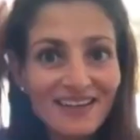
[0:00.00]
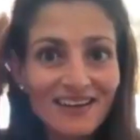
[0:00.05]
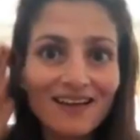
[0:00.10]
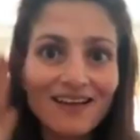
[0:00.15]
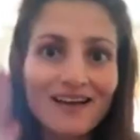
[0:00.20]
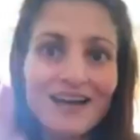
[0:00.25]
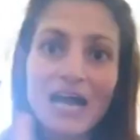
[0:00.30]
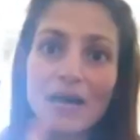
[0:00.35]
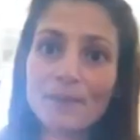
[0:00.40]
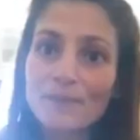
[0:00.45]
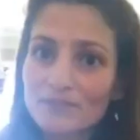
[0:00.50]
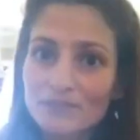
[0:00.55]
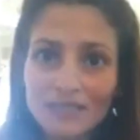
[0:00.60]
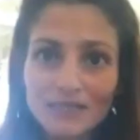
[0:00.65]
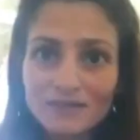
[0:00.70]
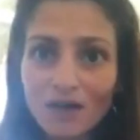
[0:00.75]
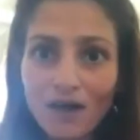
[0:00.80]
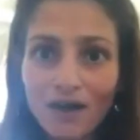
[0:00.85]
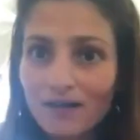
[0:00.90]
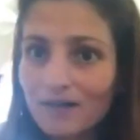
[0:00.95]
I'm a
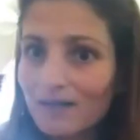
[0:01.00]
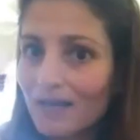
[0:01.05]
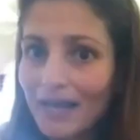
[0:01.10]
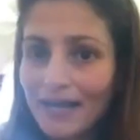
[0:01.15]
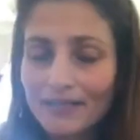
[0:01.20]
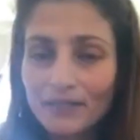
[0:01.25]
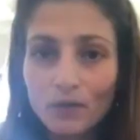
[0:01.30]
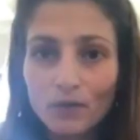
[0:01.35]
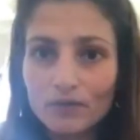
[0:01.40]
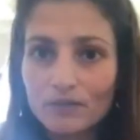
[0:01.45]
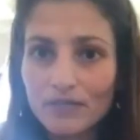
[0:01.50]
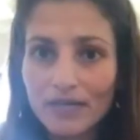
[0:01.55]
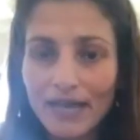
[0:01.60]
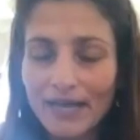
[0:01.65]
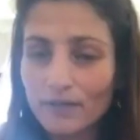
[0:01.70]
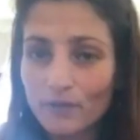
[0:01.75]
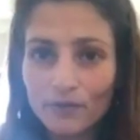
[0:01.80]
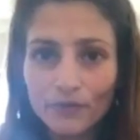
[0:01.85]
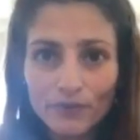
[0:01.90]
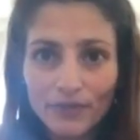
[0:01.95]
teetotaler. I
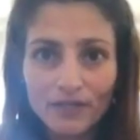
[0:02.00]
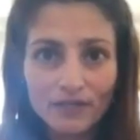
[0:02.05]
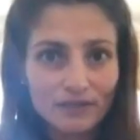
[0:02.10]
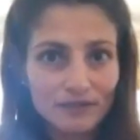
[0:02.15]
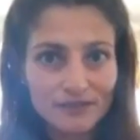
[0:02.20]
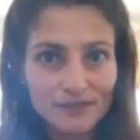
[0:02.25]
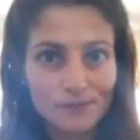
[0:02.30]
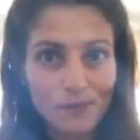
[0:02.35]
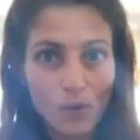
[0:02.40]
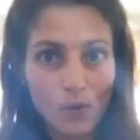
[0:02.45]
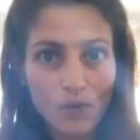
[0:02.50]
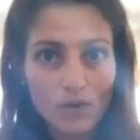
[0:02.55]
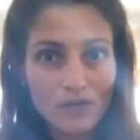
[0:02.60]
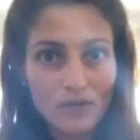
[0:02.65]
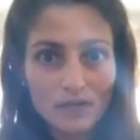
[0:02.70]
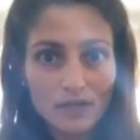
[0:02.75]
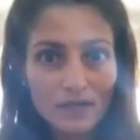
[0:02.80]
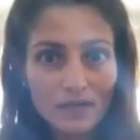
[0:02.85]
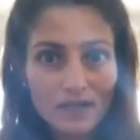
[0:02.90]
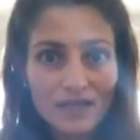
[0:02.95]
don't drink and
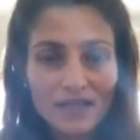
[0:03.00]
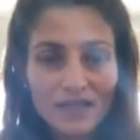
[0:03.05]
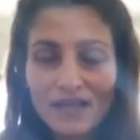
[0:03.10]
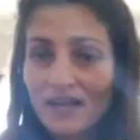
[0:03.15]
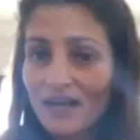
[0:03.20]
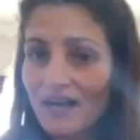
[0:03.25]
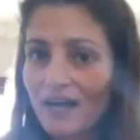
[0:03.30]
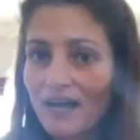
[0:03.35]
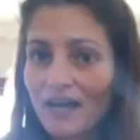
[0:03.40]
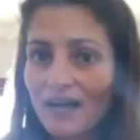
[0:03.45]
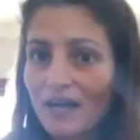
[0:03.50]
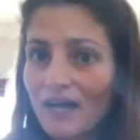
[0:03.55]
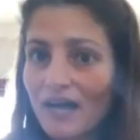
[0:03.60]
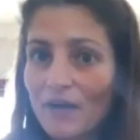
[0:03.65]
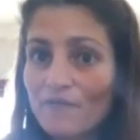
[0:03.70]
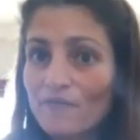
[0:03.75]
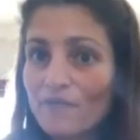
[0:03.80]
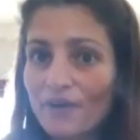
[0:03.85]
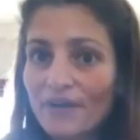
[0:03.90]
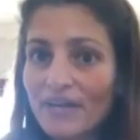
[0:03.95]
smoke.
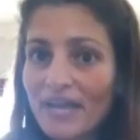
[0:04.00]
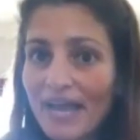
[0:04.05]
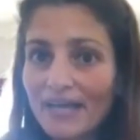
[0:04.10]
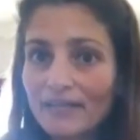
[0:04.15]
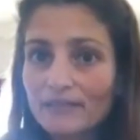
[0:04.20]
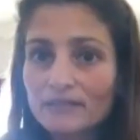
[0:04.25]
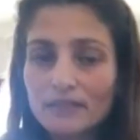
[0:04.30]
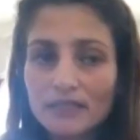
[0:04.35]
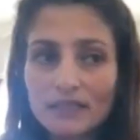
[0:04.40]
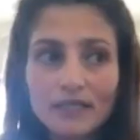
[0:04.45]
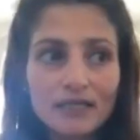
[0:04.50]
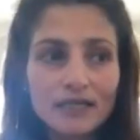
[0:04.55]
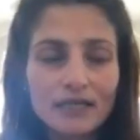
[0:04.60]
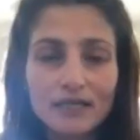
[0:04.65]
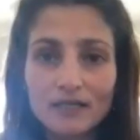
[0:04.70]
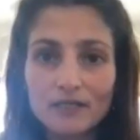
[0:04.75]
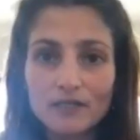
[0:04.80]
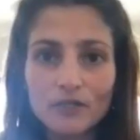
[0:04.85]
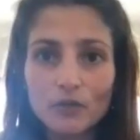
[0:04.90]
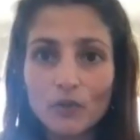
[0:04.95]
I'm very
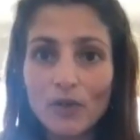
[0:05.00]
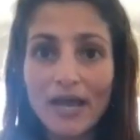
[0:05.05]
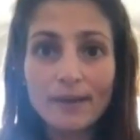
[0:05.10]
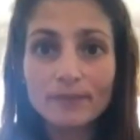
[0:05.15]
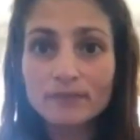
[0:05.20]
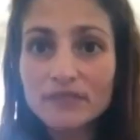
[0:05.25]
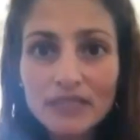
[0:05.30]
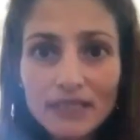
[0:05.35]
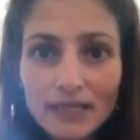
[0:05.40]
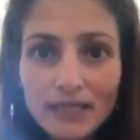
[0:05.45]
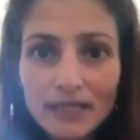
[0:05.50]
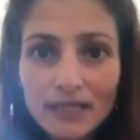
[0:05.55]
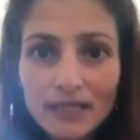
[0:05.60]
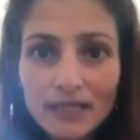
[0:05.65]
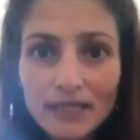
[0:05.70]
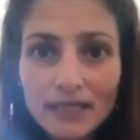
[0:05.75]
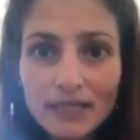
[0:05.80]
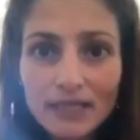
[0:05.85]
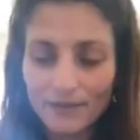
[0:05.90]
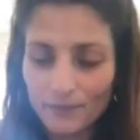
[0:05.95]
anti, empty
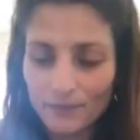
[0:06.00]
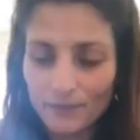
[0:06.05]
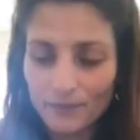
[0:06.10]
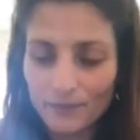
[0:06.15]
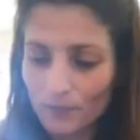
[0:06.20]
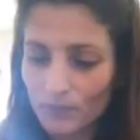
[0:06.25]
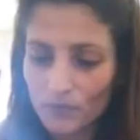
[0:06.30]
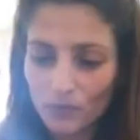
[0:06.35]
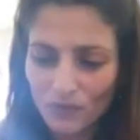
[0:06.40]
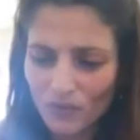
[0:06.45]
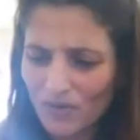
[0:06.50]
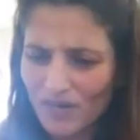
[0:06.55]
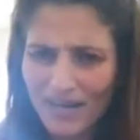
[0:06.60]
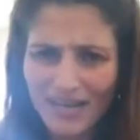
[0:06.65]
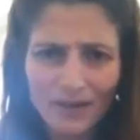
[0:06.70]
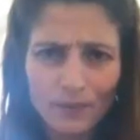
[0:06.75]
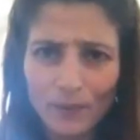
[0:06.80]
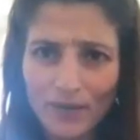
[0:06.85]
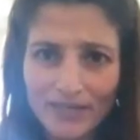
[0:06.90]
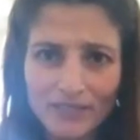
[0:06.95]
calories. I do not
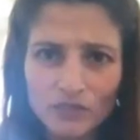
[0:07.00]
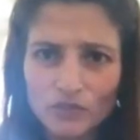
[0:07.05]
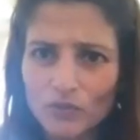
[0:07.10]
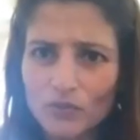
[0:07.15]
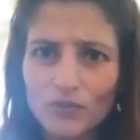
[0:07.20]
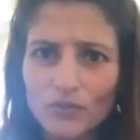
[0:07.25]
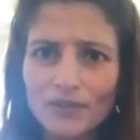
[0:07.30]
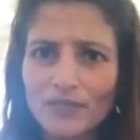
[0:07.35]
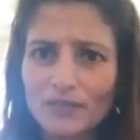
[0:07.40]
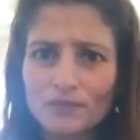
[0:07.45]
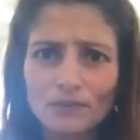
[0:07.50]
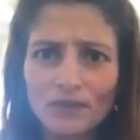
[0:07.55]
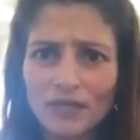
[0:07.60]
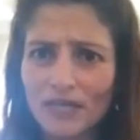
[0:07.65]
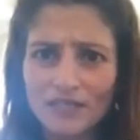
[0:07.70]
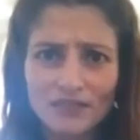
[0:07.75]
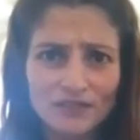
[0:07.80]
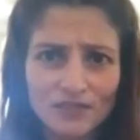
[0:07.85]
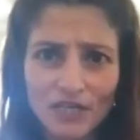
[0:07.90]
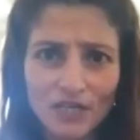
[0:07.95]
like white sugar
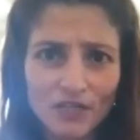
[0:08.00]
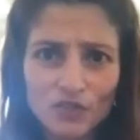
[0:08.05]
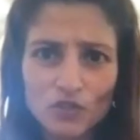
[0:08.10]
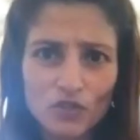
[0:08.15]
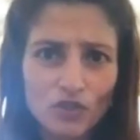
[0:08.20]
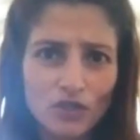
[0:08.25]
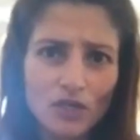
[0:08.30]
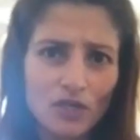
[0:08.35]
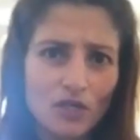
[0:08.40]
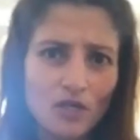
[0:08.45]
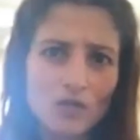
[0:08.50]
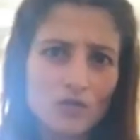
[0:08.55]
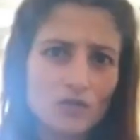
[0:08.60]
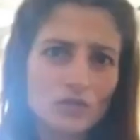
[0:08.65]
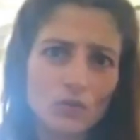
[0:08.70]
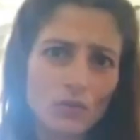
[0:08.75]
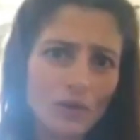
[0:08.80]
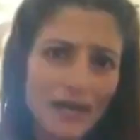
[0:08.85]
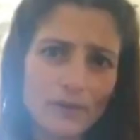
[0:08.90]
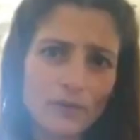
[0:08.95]
as such.
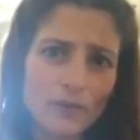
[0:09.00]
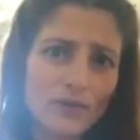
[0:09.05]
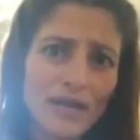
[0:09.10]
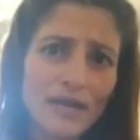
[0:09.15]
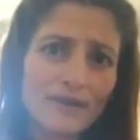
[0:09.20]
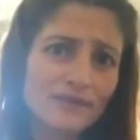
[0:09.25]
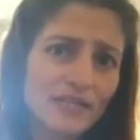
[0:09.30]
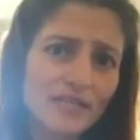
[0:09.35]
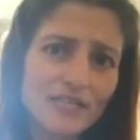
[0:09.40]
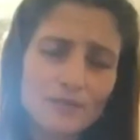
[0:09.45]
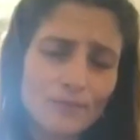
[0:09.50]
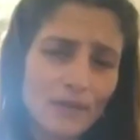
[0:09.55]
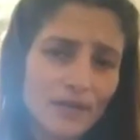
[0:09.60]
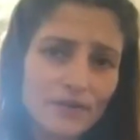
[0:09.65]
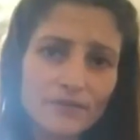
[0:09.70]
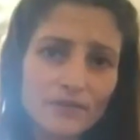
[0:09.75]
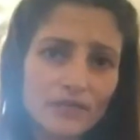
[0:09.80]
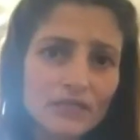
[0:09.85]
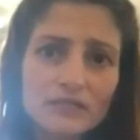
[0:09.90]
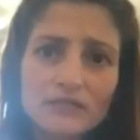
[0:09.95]
So I don't have that in my
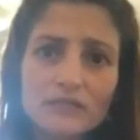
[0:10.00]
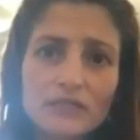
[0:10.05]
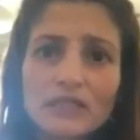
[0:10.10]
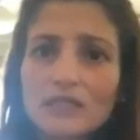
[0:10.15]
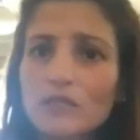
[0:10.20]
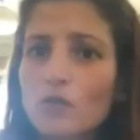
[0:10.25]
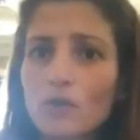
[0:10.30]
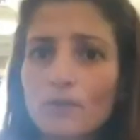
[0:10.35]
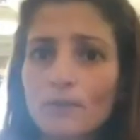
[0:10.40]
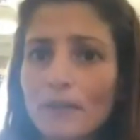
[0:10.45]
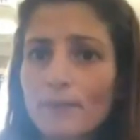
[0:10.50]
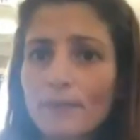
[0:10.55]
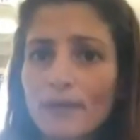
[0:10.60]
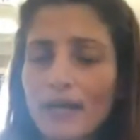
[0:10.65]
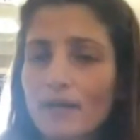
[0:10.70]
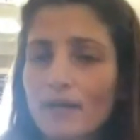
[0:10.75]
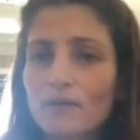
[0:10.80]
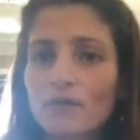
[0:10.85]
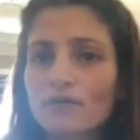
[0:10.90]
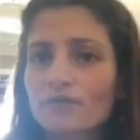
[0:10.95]
green tea or my
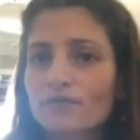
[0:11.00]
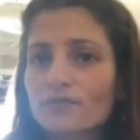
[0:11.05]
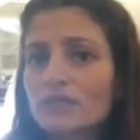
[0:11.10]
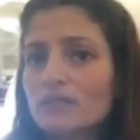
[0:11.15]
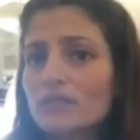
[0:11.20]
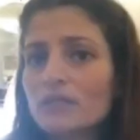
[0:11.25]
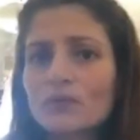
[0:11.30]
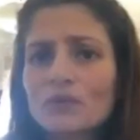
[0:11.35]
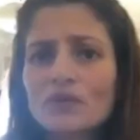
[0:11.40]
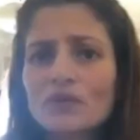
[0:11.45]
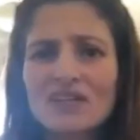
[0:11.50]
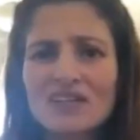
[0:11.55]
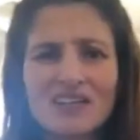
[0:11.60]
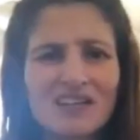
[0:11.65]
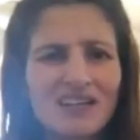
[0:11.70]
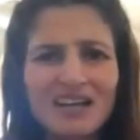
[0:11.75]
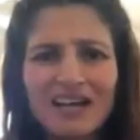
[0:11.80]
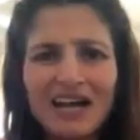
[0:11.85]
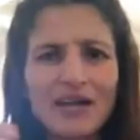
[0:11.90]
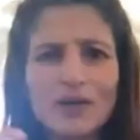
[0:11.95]
black coffee.
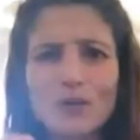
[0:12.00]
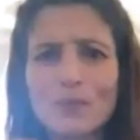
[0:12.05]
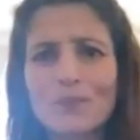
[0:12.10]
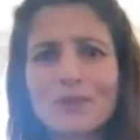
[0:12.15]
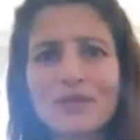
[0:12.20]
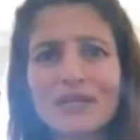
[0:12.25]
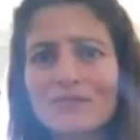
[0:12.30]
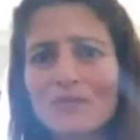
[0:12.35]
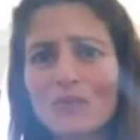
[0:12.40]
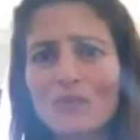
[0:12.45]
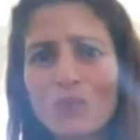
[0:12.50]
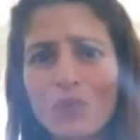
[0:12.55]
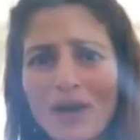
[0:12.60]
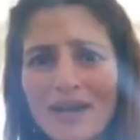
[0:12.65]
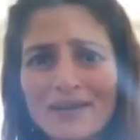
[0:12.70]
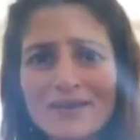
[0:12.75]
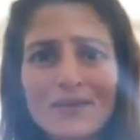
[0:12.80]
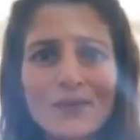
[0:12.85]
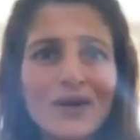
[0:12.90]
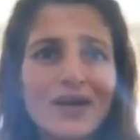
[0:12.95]
I don't believe in
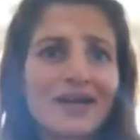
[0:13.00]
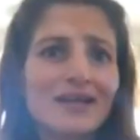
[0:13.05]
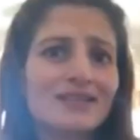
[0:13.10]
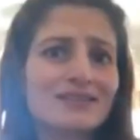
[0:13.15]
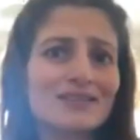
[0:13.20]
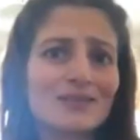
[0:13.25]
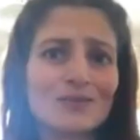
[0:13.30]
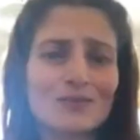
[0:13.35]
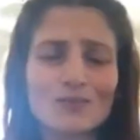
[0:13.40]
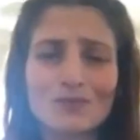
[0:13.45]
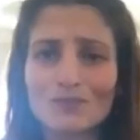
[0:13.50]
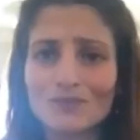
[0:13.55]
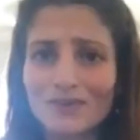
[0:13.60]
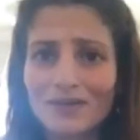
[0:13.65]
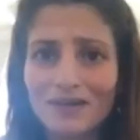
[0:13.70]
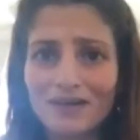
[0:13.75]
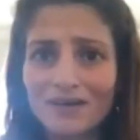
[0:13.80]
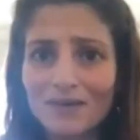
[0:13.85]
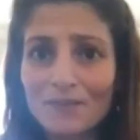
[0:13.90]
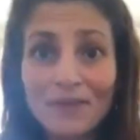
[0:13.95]
white rice and
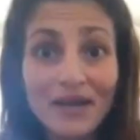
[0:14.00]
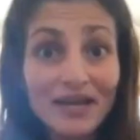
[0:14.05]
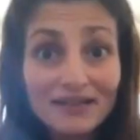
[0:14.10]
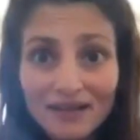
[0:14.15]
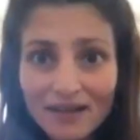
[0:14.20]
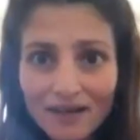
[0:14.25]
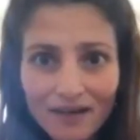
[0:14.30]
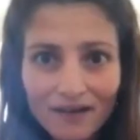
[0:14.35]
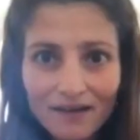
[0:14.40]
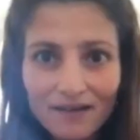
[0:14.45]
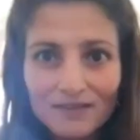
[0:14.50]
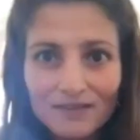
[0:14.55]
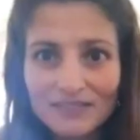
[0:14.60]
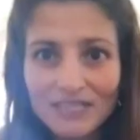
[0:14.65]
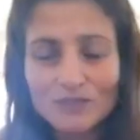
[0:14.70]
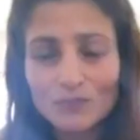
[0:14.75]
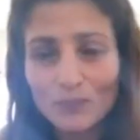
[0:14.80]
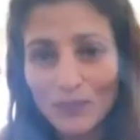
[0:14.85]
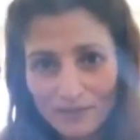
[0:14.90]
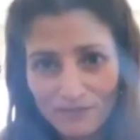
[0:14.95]
maida.
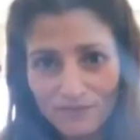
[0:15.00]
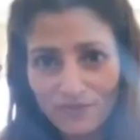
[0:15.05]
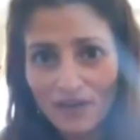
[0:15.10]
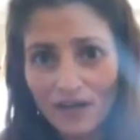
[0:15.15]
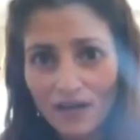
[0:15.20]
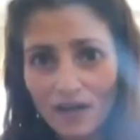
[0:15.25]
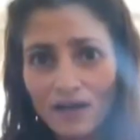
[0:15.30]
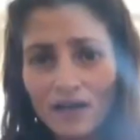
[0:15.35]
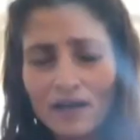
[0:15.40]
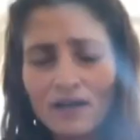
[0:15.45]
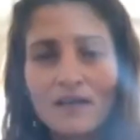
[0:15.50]
That's white flour.